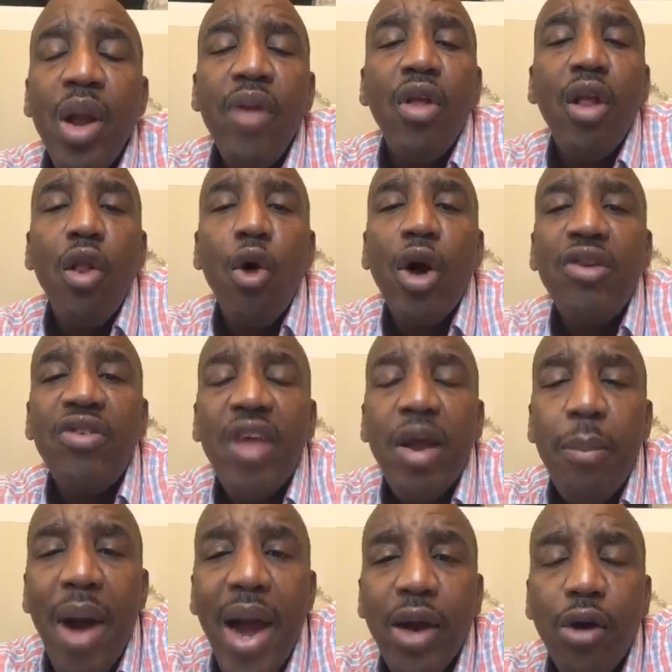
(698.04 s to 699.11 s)
The Lord said,
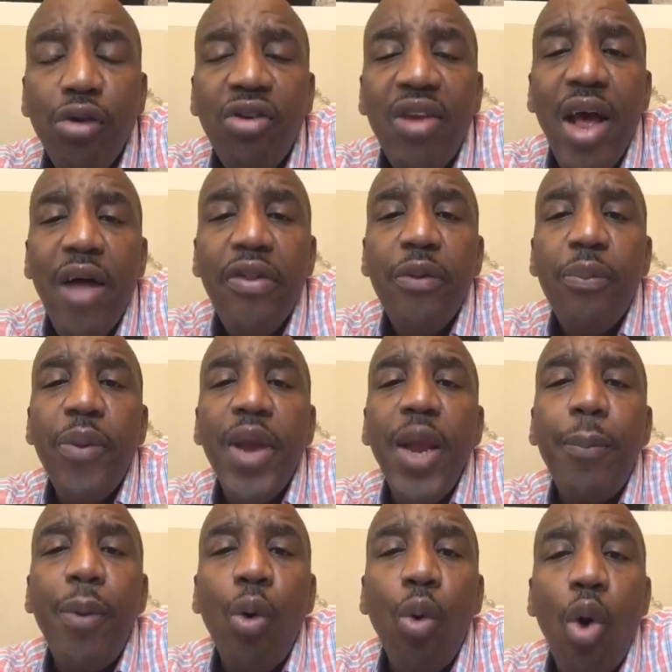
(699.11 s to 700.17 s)
Michael, tell the
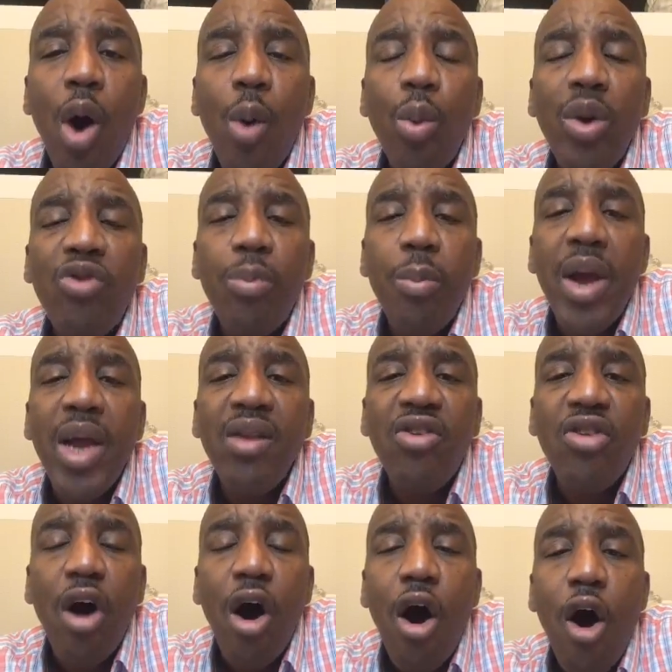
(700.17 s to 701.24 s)
people what was meant
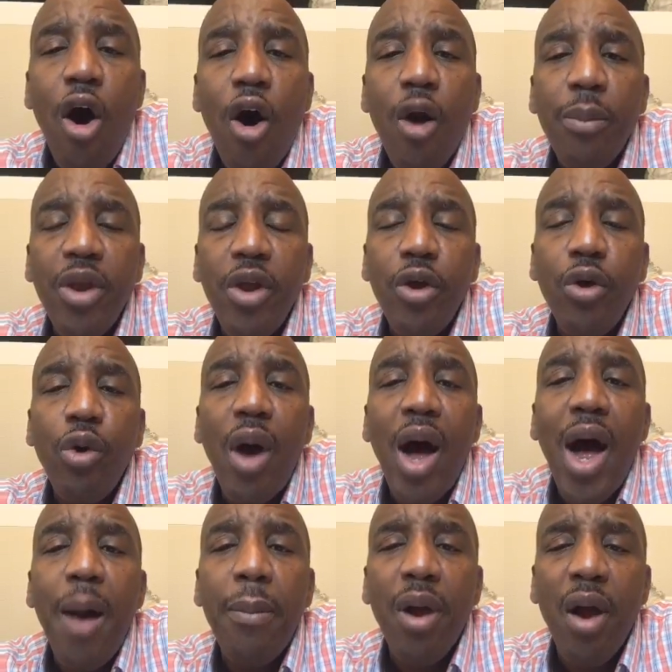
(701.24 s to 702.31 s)
to harm you,
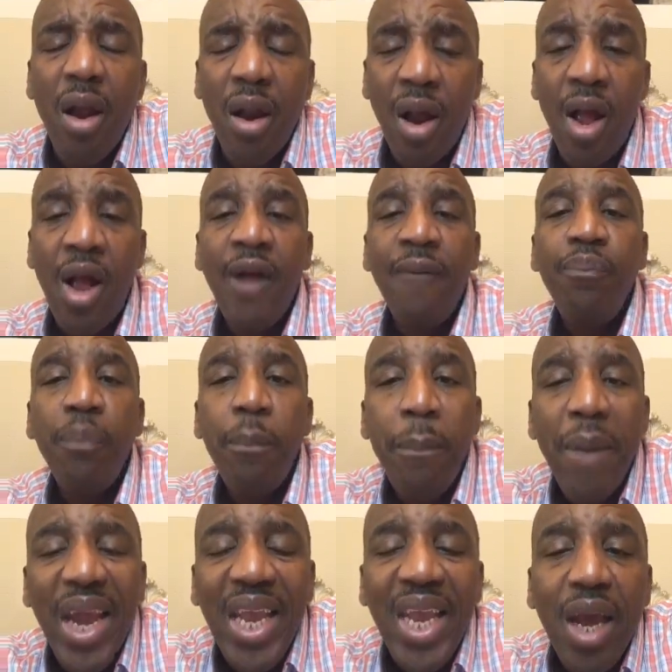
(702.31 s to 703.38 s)
I'm going to
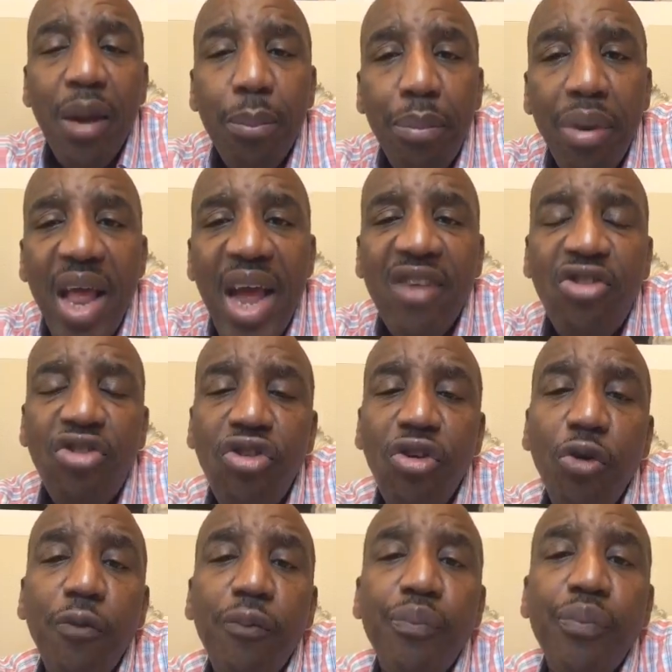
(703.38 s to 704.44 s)
make it bless
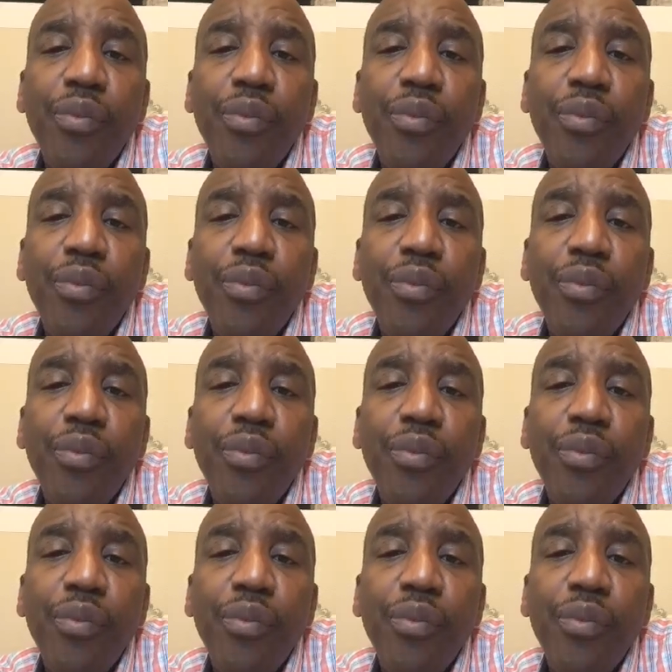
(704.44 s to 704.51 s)
you.